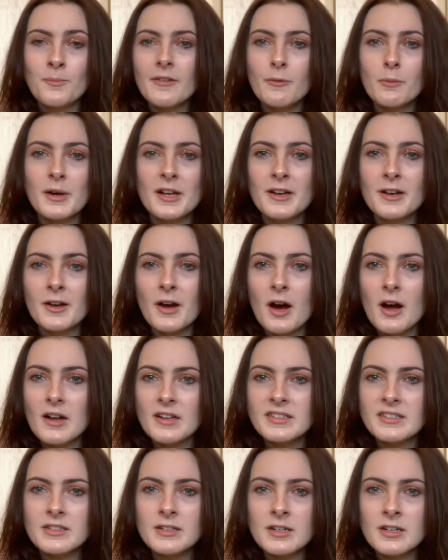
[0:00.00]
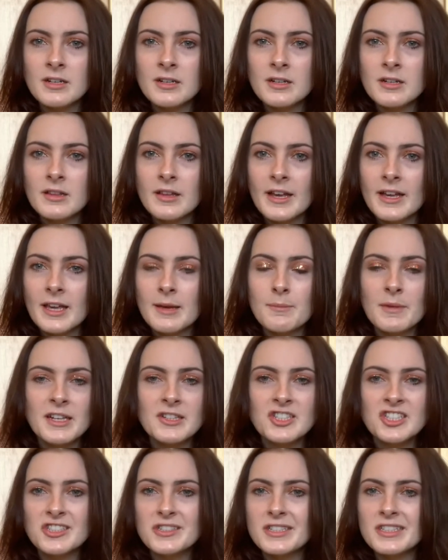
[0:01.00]
win an Oscar, like
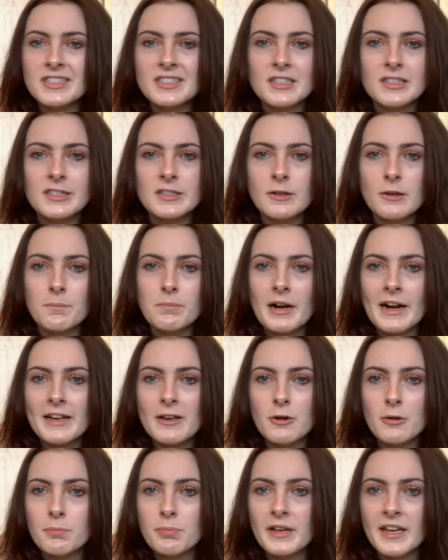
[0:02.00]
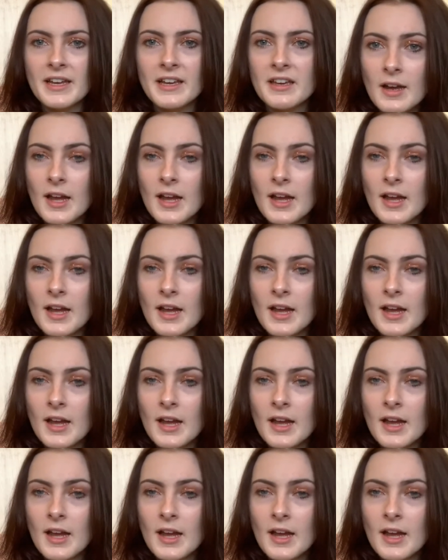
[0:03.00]
imagine this is your biopic,